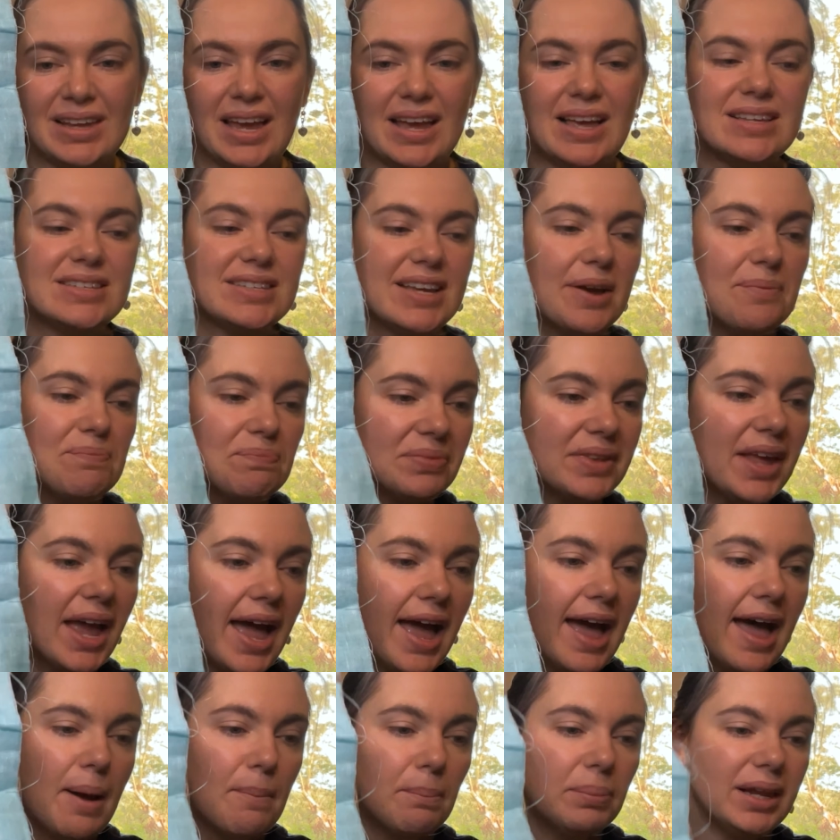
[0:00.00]
So
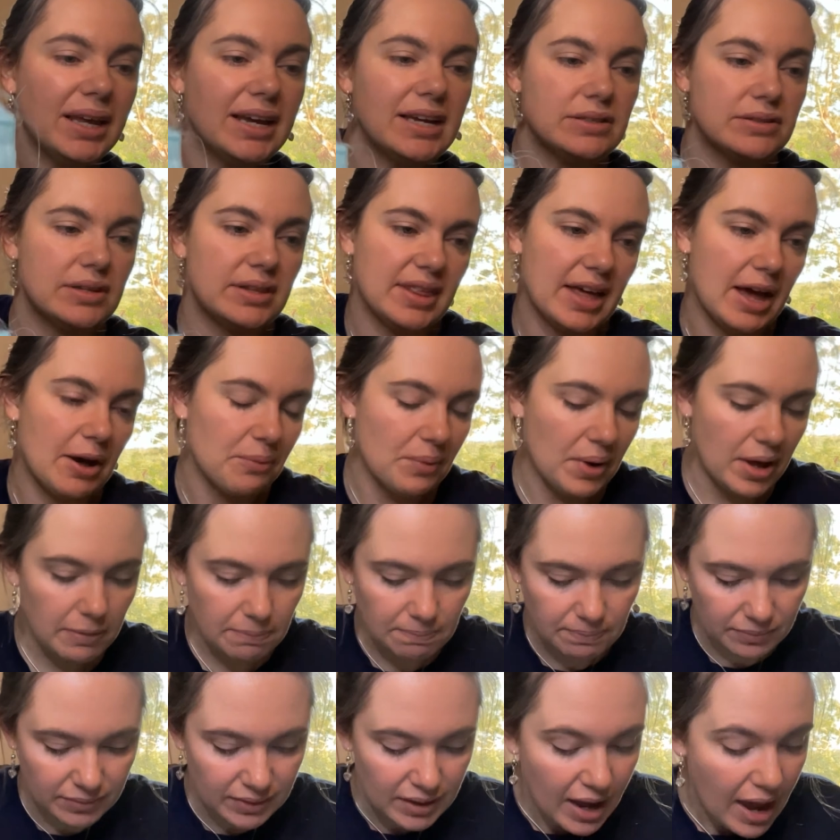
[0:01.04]
yeah, pleased with that one.
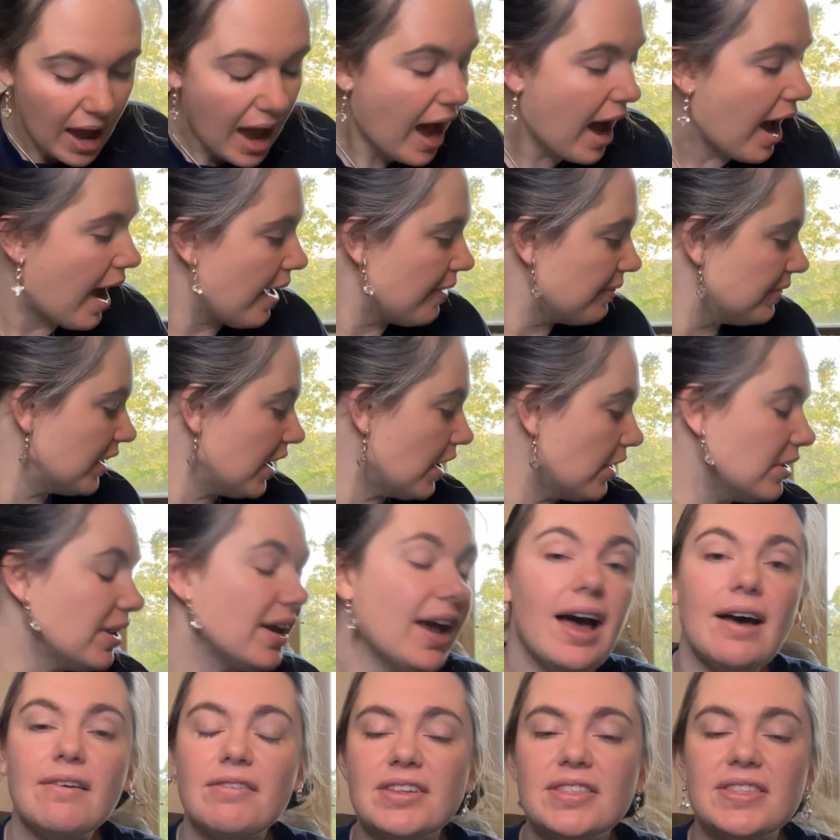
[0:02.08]
The only
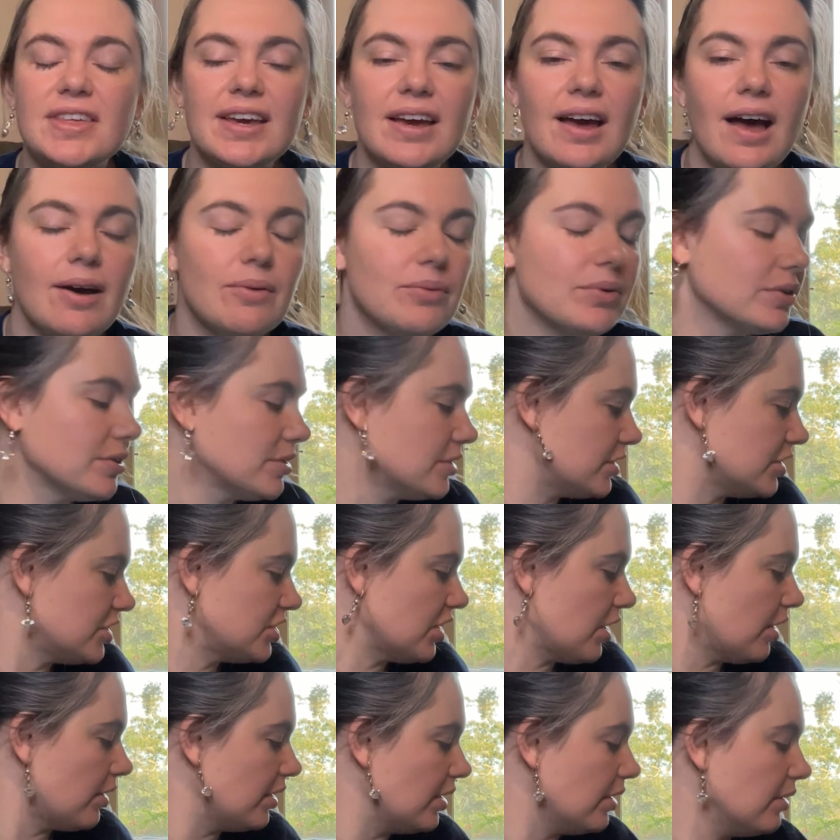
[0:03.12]
other thing I want to
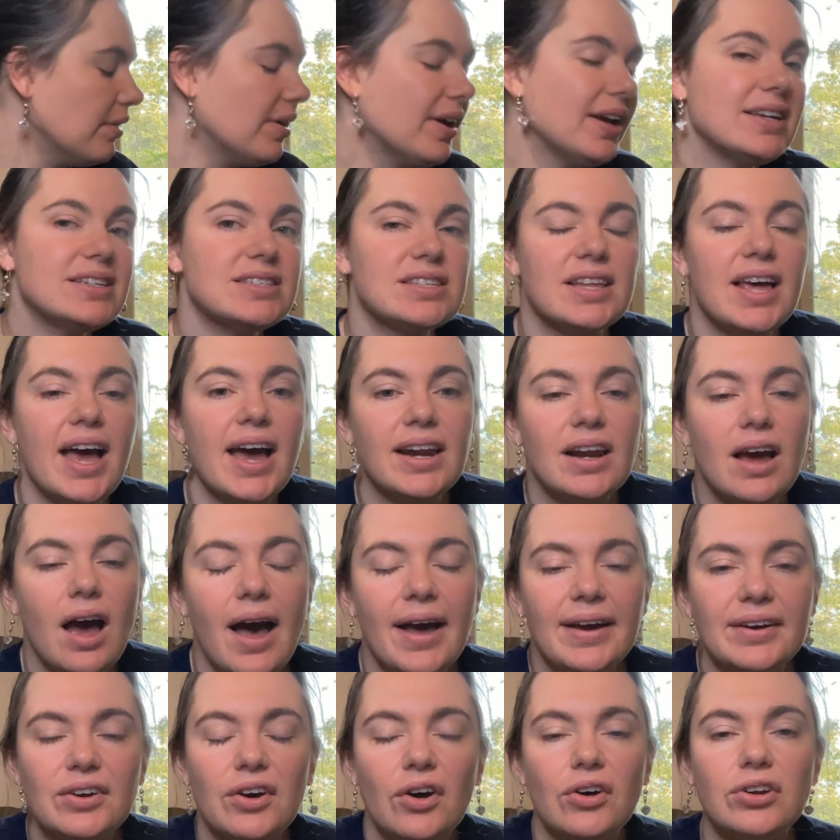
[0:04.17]
show you is that
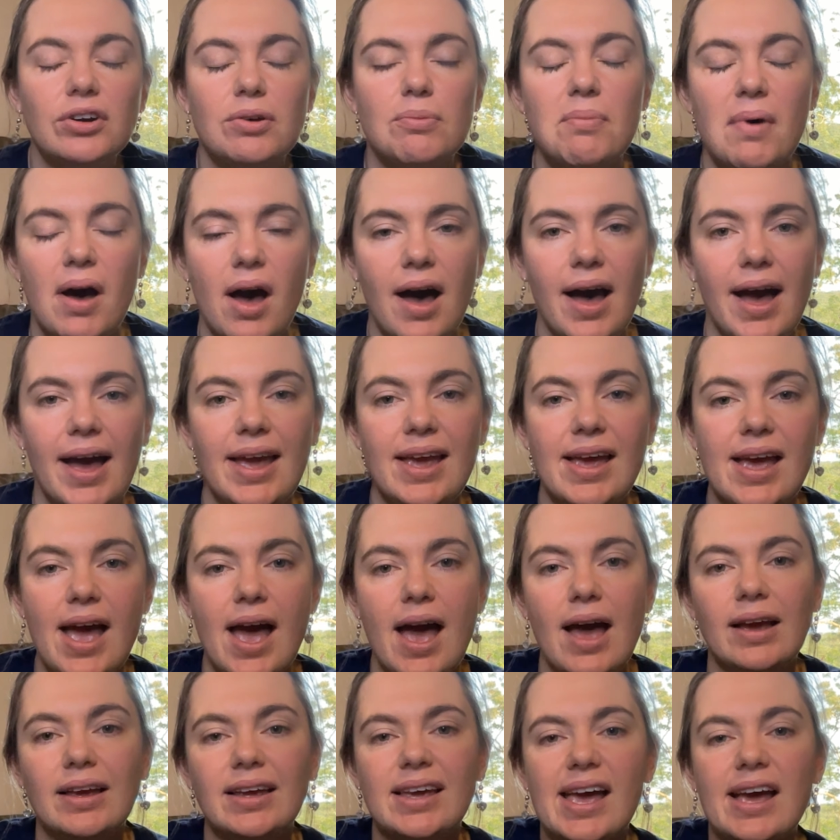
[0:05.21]
I got my
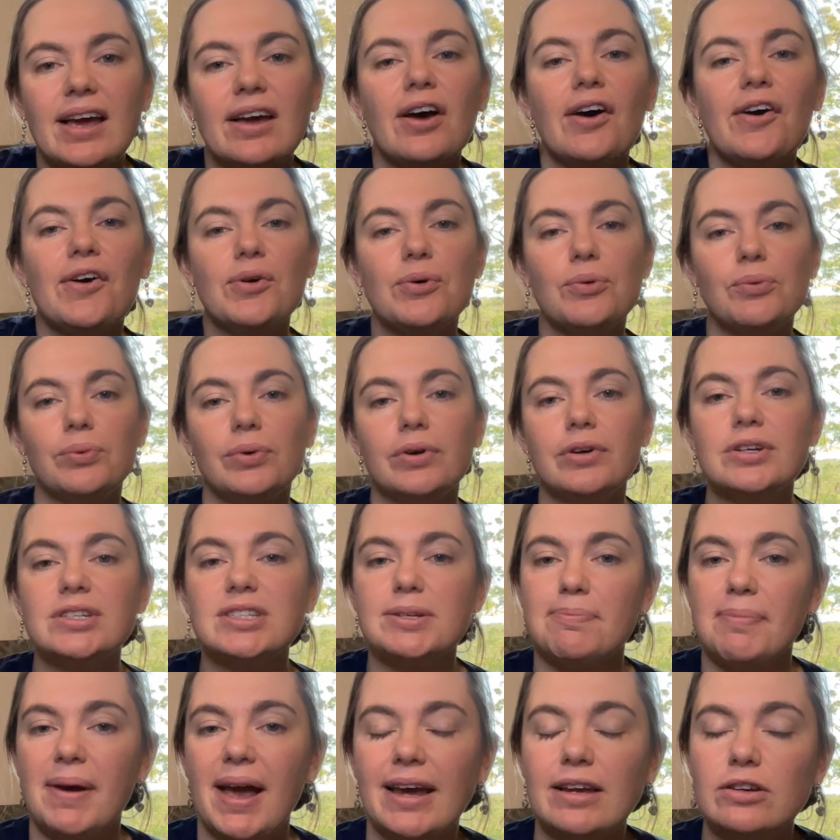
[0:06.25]
Gecko Ruse
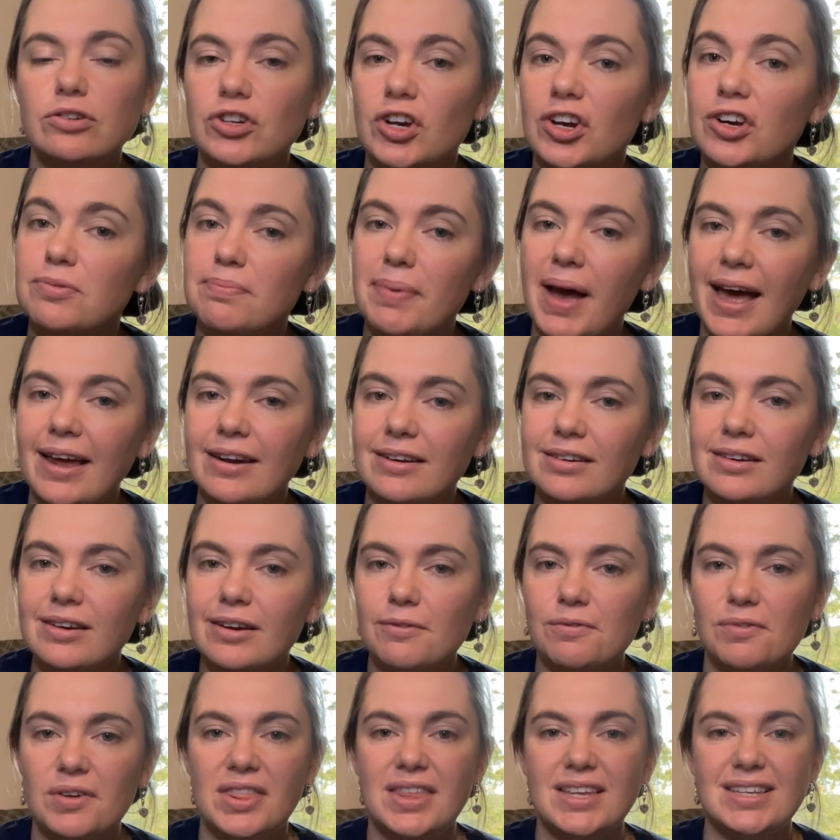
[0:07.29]
Patreon pattern
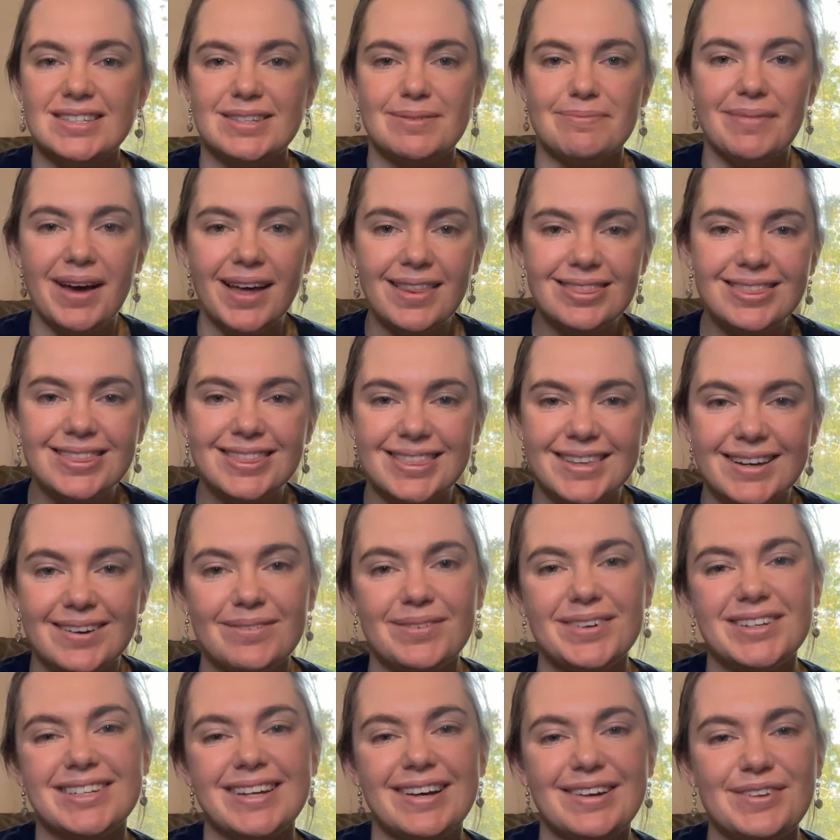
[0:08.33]
for this month,
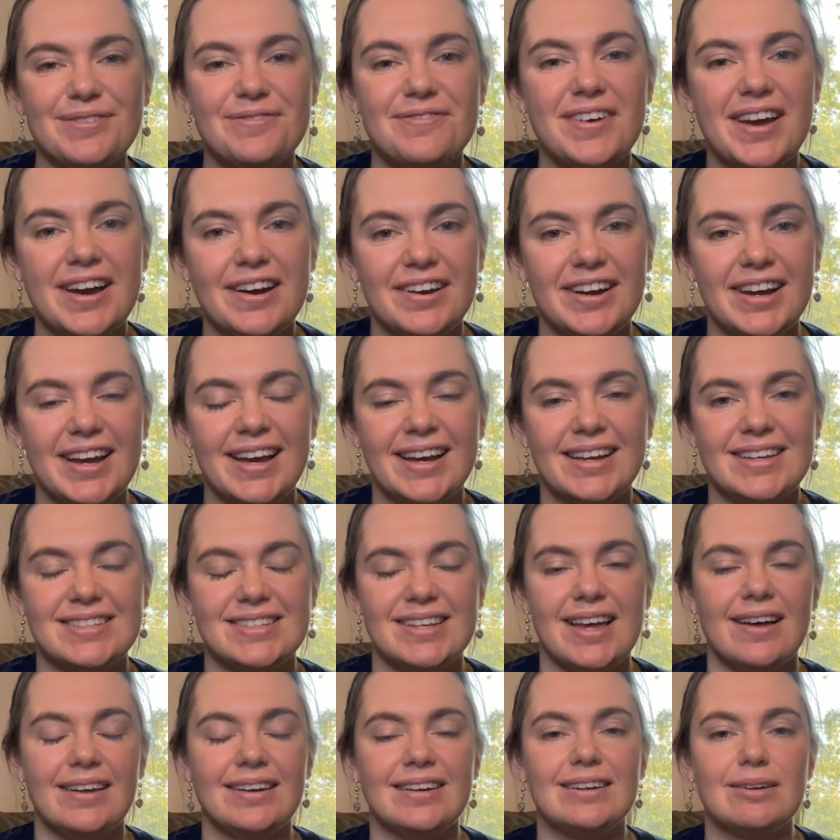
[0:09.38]
which I was very
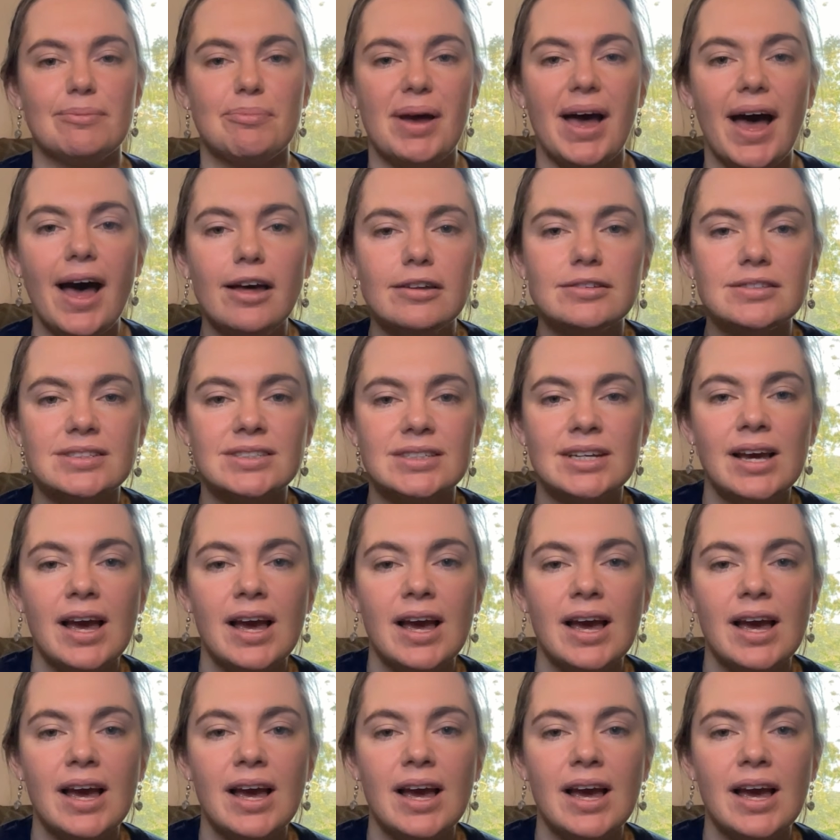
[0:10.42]
excited about.